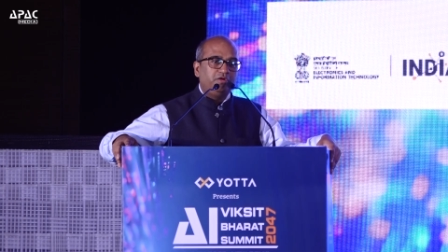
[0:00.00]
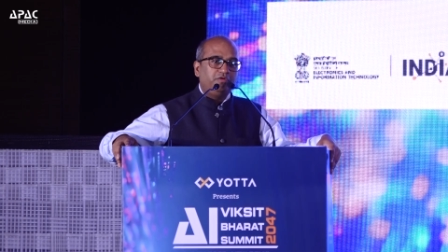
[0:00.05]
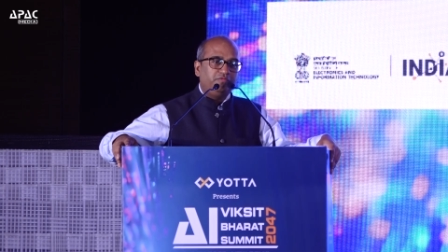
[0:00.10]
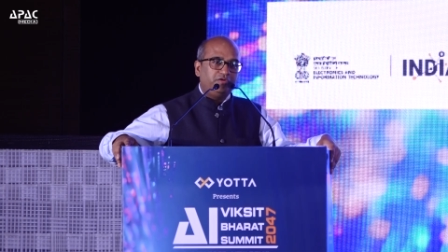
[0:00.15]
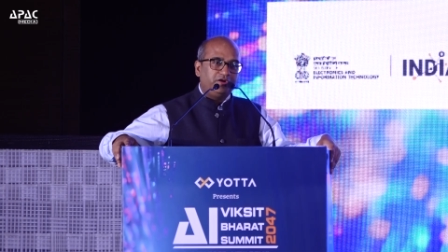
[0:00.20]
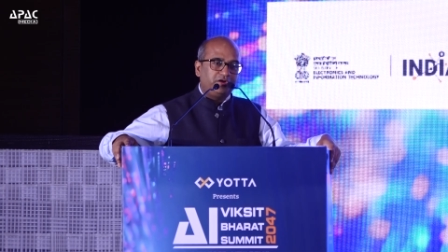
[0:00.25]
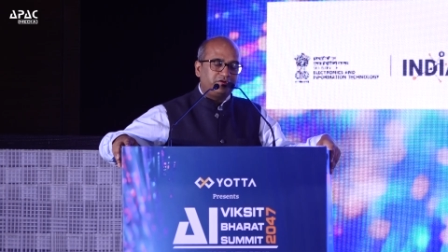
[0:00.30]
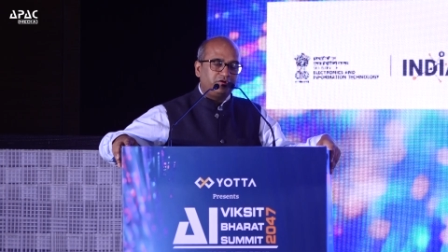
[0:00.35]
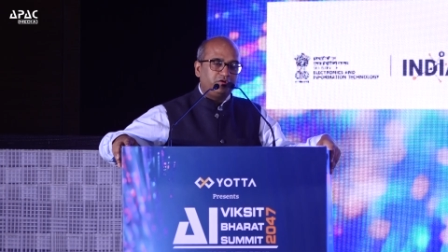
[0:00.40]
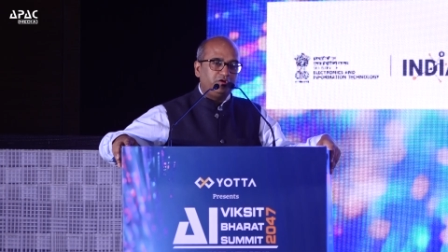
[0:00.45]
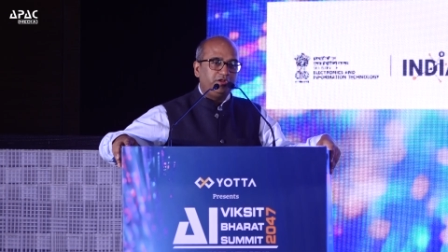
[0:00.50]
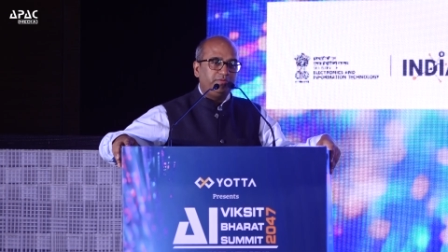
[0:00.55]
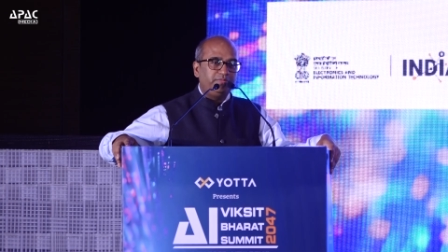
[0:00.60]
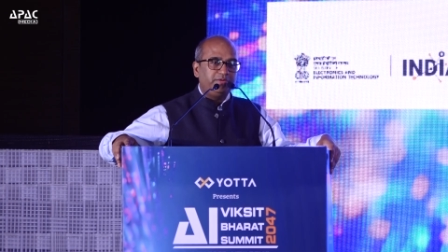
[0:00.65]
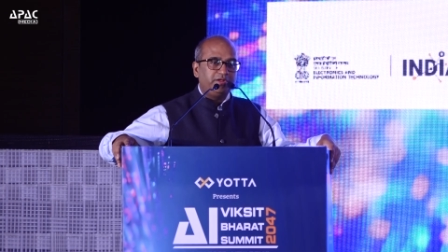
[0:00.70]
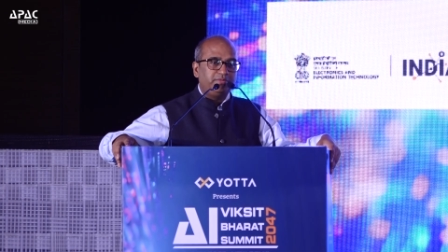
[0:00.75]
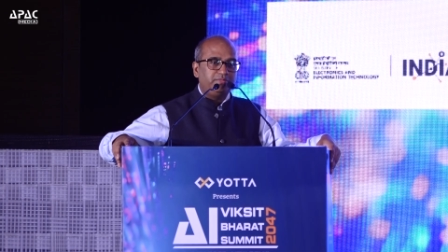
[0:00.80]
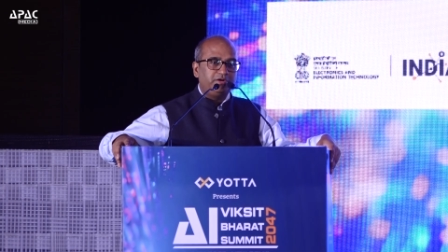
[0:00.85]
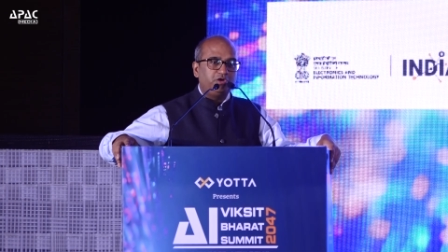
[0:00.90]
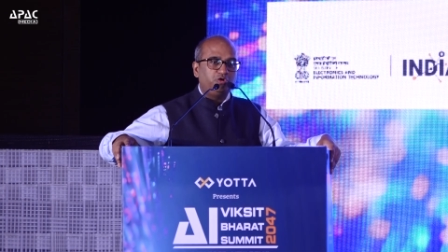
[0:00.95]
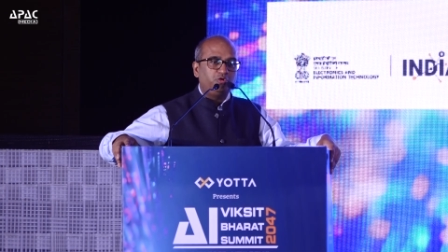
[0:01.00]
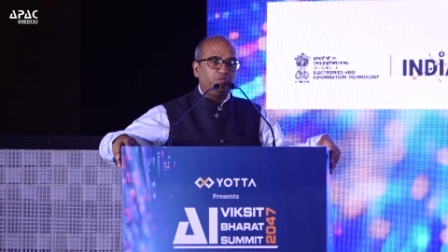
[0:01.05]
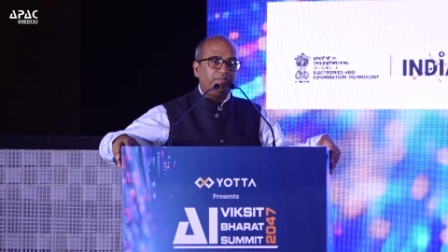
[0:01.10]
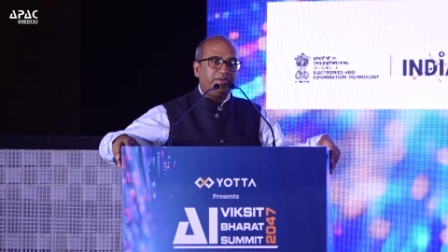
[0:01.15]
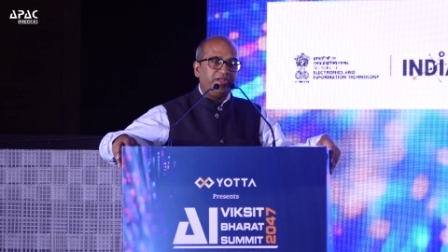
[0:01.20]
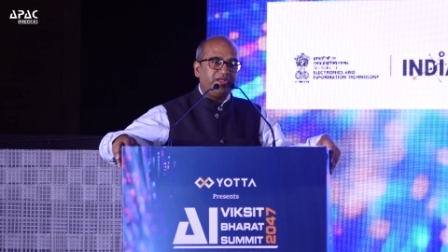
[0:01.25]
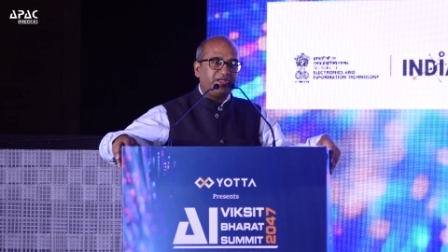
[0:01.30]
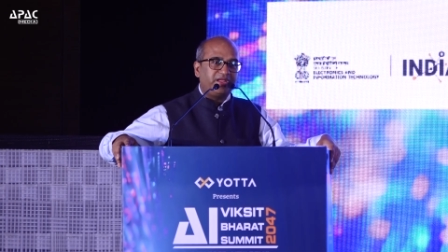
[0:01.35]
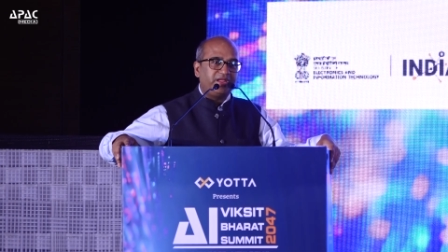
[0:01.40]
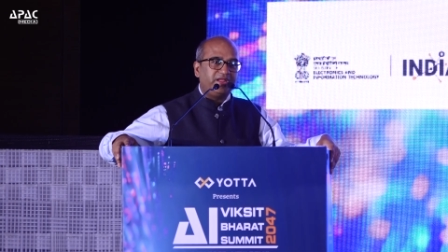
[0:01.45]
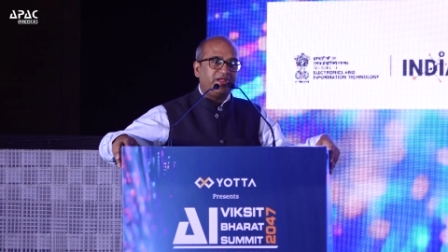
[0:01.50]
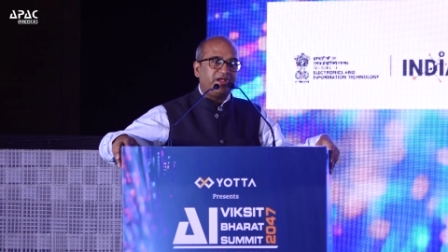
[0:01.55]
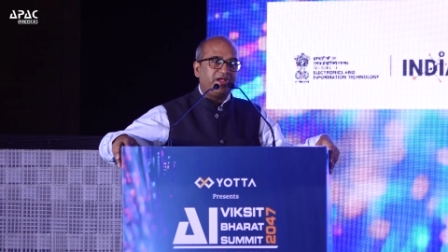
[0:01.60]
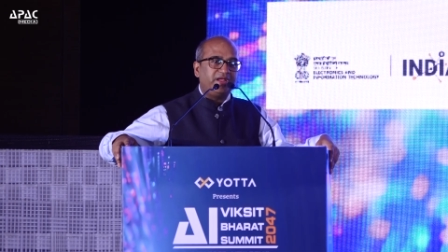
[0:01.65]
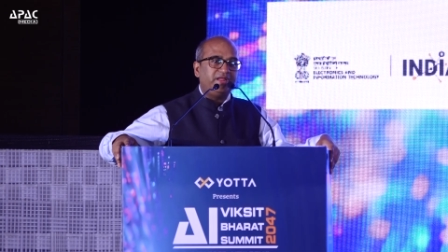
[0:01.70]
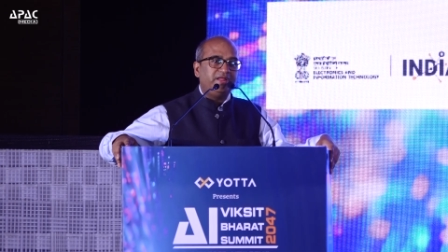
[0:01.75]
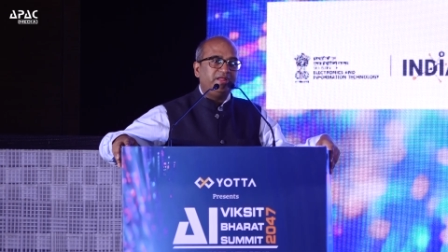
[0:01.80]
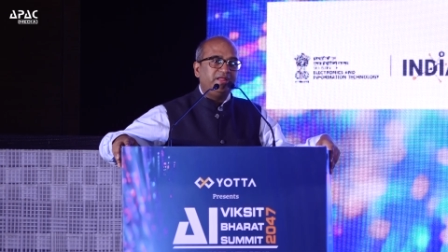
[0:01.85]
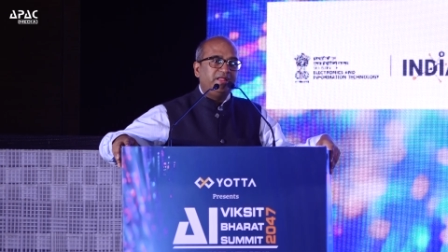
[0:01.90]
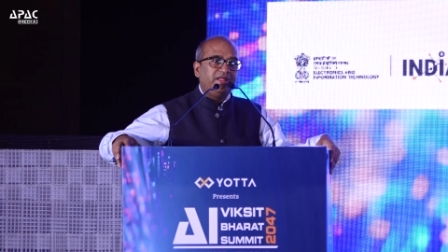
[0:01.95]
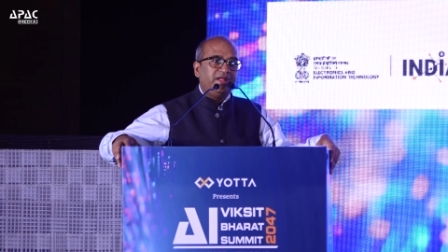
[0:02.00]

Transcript: We'll truly be able to make AI